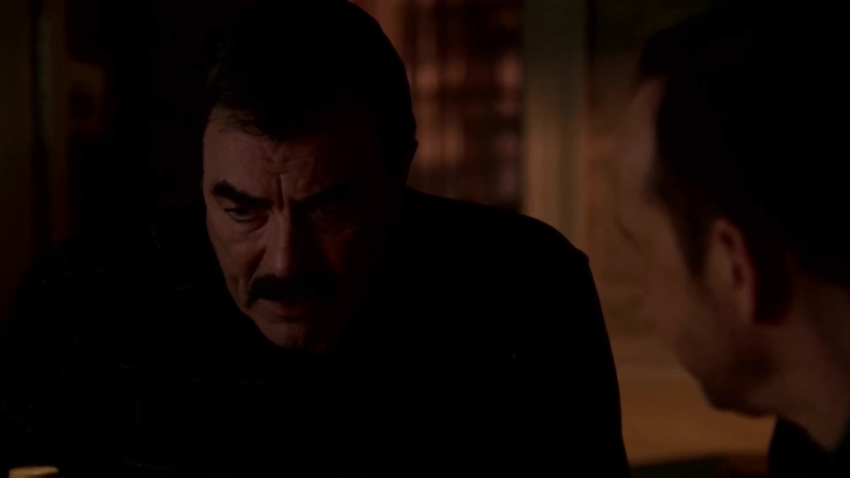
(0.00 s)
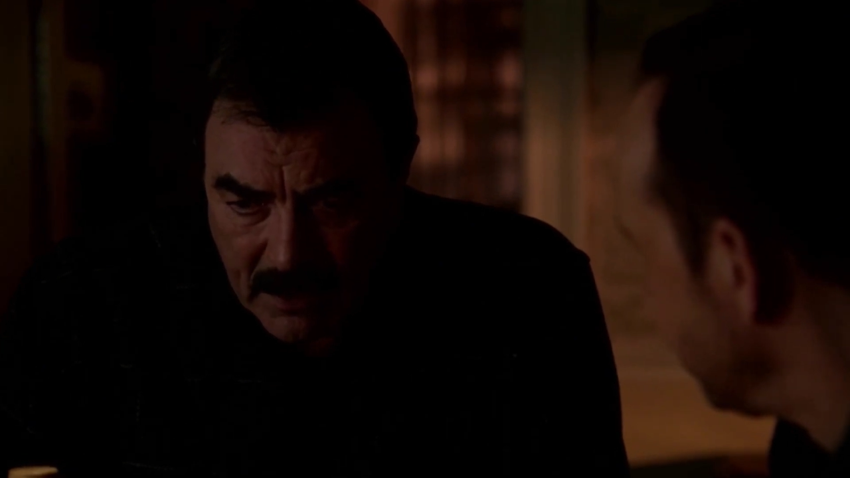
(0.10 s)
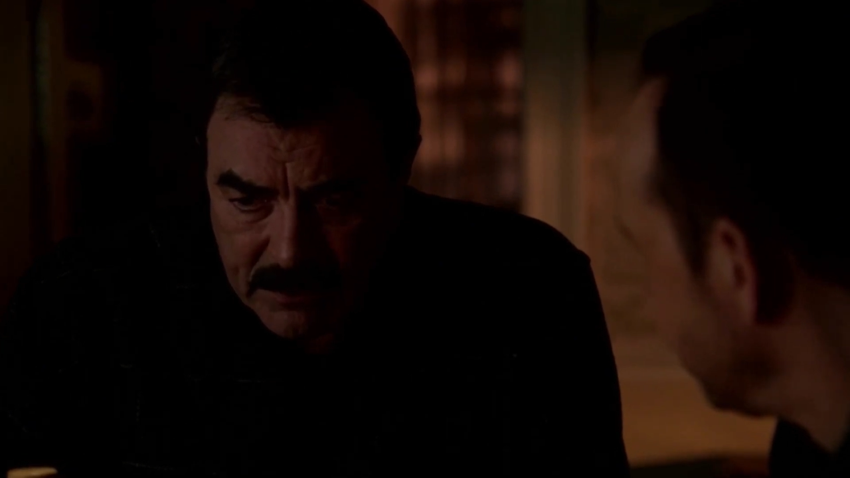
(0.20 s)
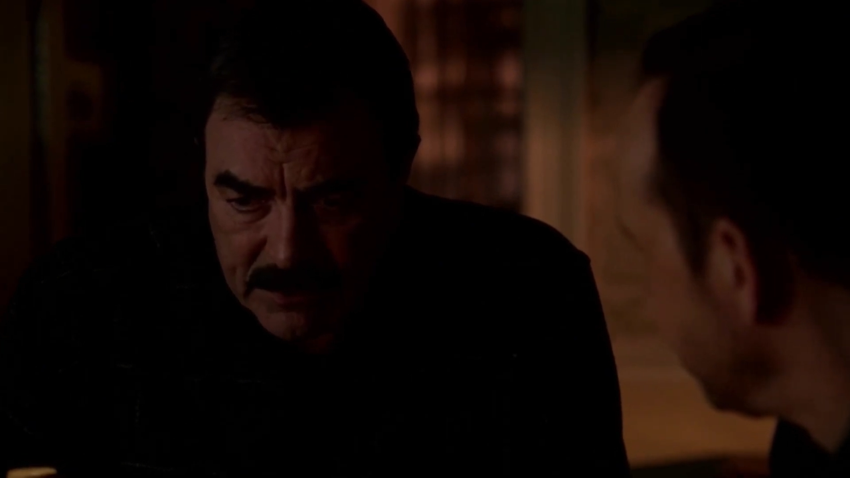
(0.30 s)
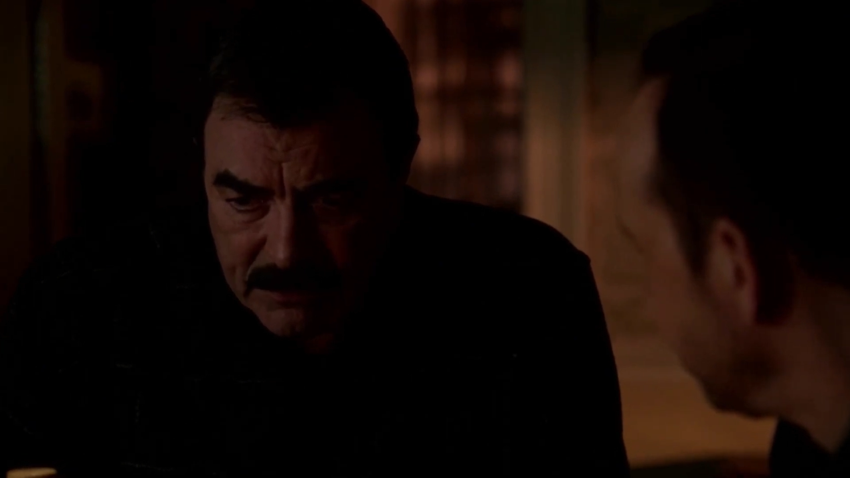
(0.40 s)

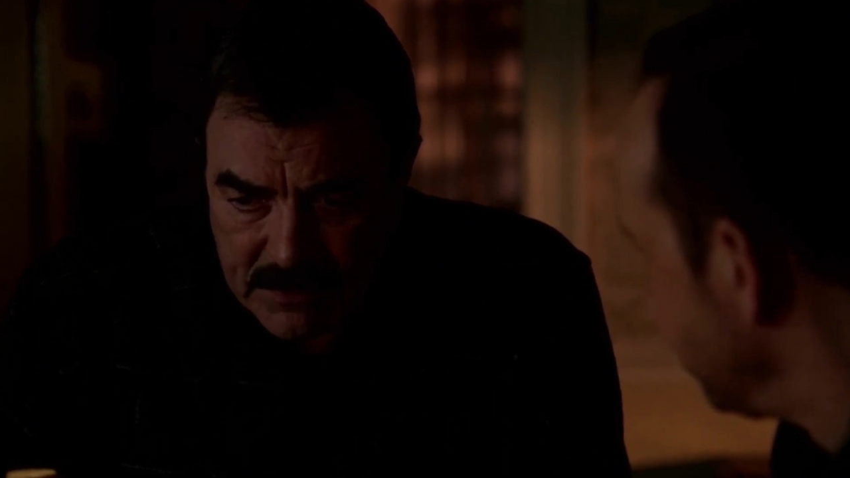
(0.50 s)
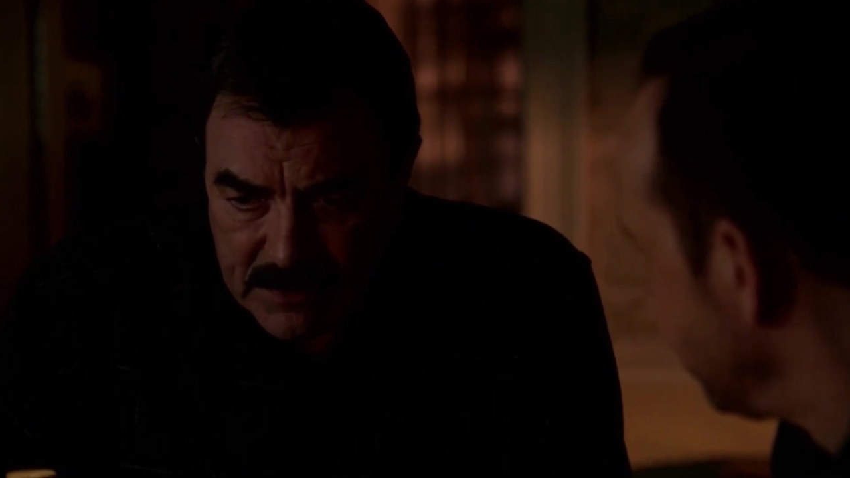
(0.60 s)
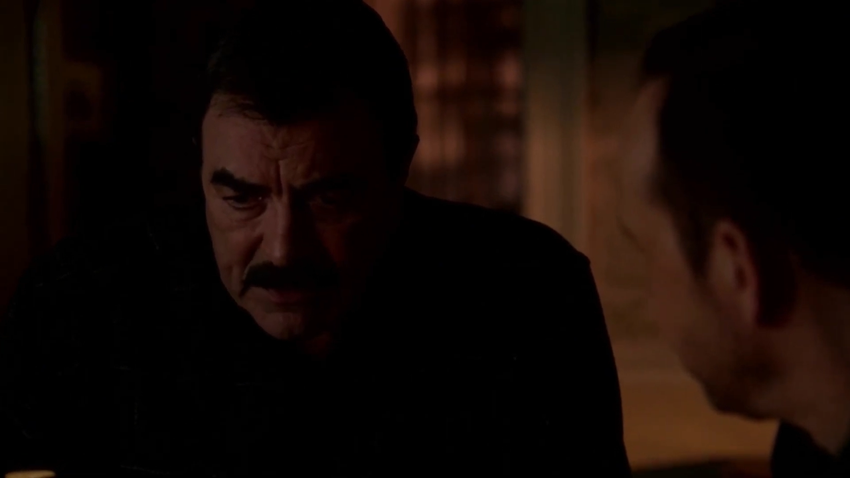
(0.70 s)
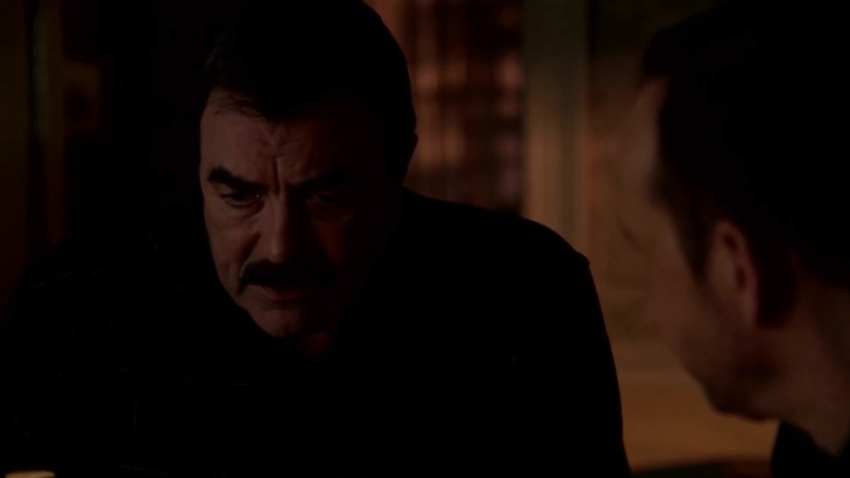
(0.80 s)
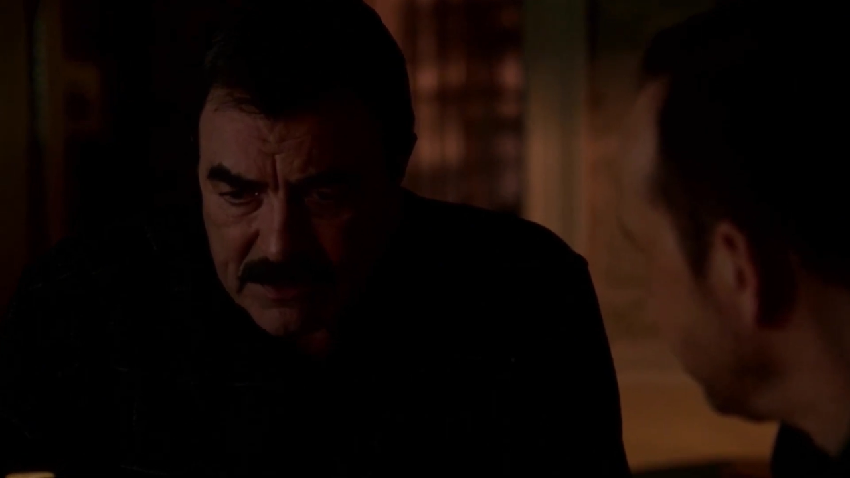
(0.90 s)
else
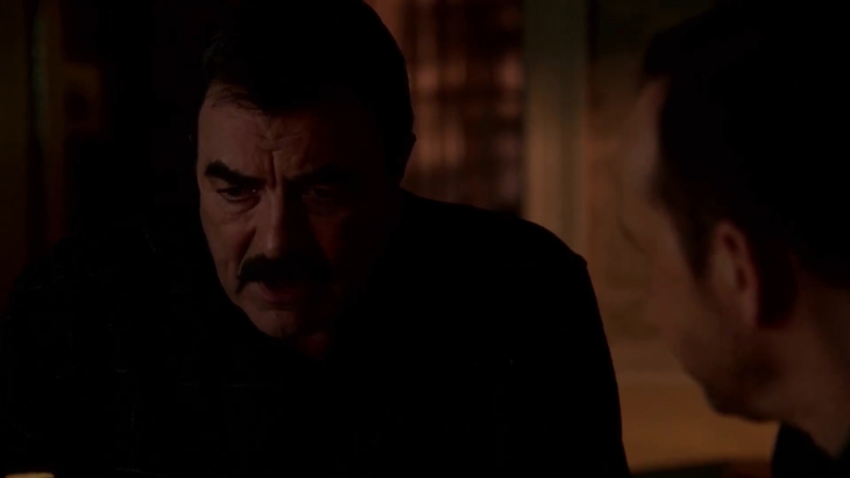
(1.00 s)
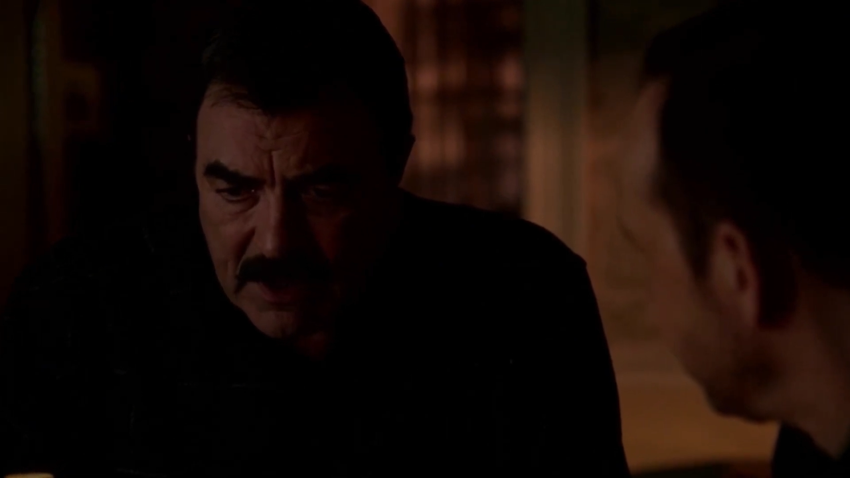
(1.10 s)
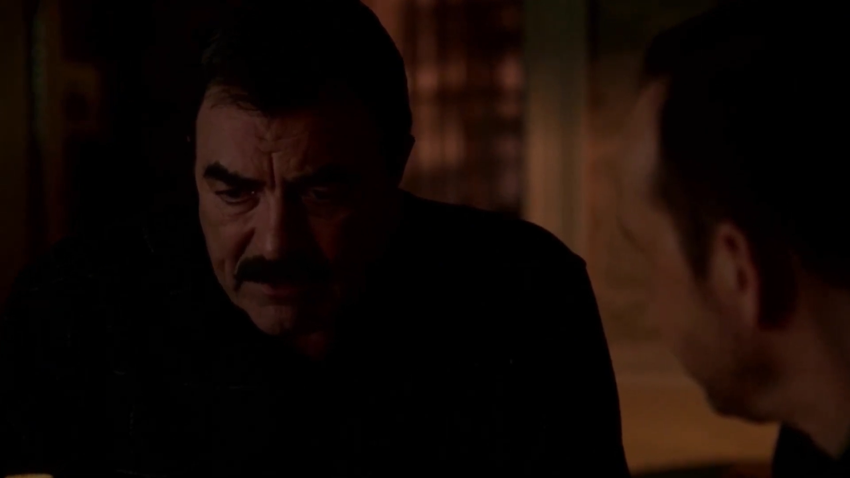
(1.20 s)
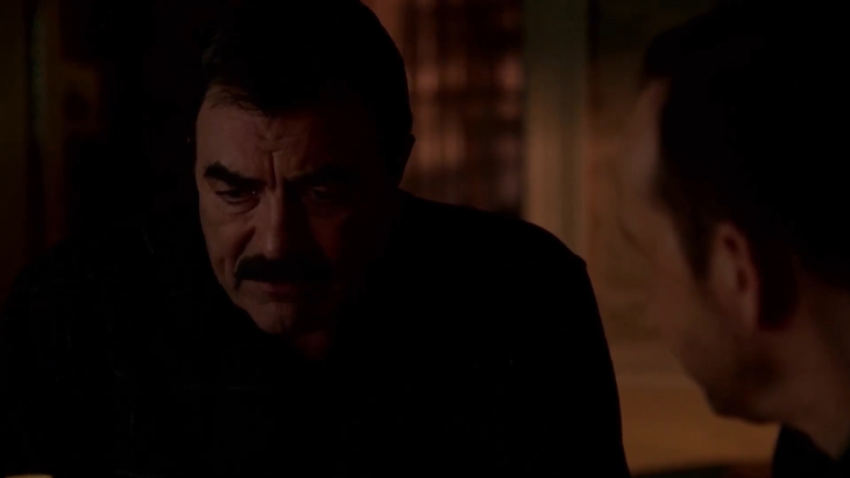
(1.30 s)
was just trying